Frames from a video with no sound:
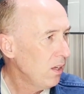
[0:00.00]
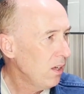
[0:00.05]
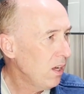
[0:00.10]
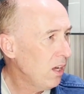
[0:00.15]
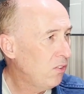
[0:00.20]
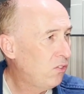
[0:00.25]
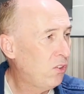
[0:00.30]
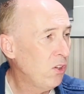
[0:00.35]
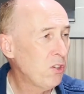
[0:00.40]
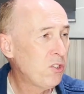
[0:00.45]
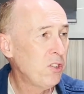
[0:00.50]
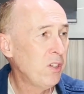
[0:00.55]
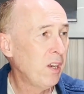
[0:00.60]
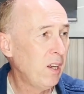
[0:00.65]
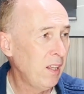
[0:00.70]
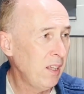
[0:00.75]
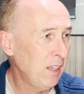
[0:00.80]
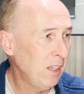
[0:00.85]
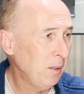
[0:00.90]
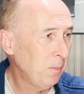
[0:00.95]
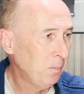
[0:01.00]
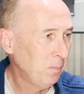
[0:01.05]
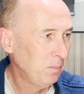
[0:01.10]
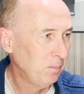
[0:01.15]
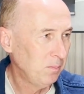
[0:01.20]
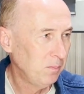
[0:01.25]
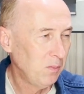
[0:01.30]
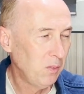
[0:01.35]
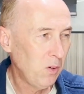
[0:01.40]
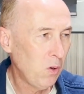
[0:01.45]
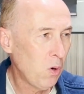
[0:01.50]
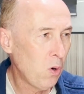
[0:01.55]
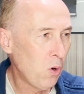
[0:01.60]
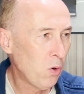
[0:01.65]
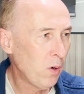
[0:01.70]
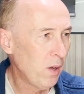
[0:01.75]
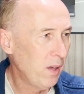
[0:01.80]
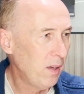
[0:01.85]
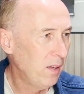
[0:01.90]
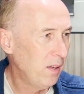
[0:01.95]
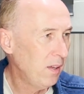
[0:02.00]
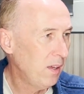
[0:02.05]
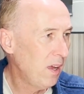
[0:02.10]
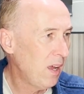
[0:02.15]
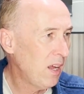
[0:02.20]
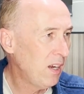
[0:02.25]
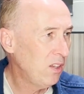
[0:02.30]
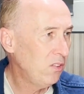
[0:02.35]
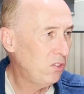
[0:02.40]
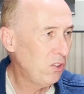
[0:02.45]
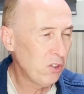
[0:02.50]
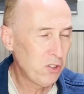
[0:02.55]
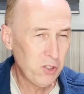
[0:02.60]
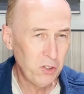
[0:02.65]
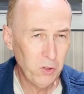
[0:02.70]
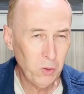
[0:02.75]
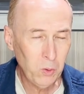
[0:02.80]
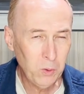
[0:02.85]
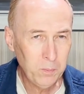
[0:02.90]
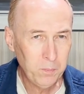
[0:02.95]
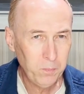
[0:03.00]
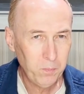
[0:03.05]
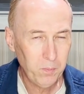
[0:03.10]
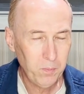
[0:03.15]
Additionally, or an additional.